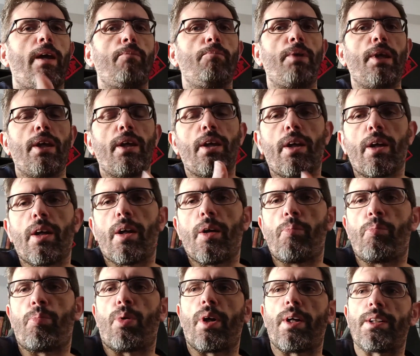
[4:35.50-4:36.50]
being a,
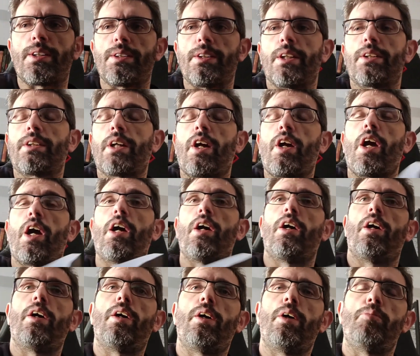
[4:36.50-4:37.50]
press that
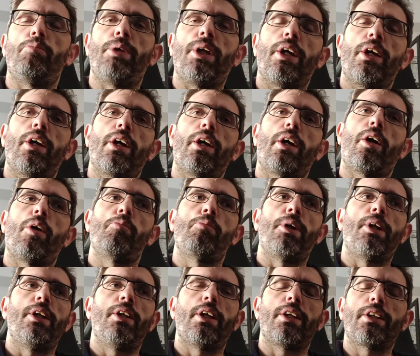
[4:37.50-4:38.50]
I, being a
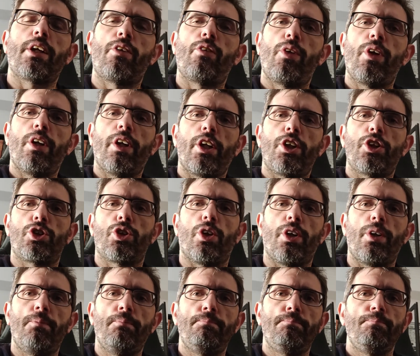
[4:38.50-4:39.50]
company that I really
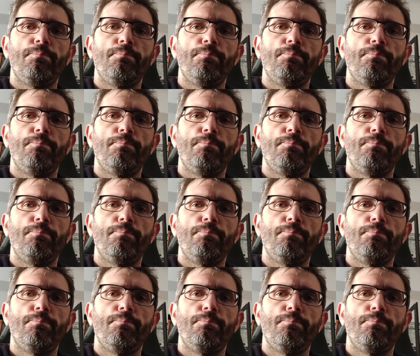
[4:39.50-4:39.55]
enjoy,